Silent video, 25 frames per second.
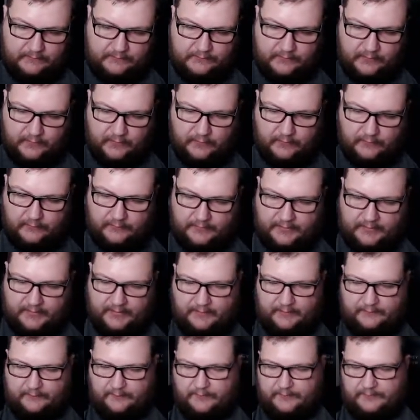So,
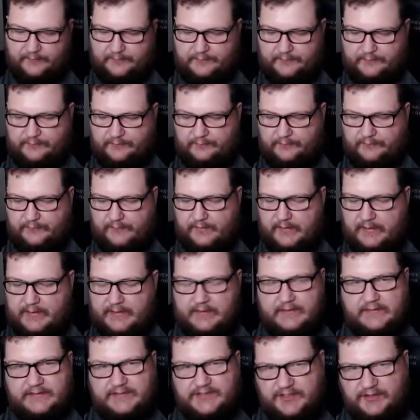yeah, we're
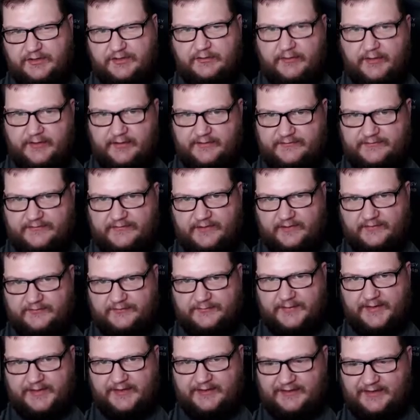Chilling Reign
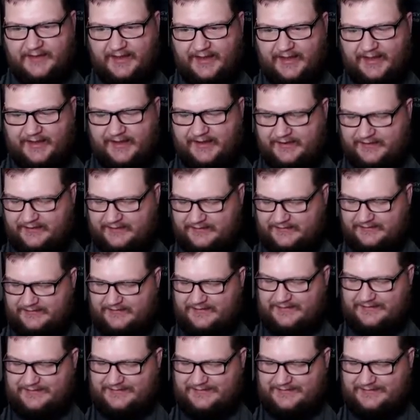sucks, man. I hate it.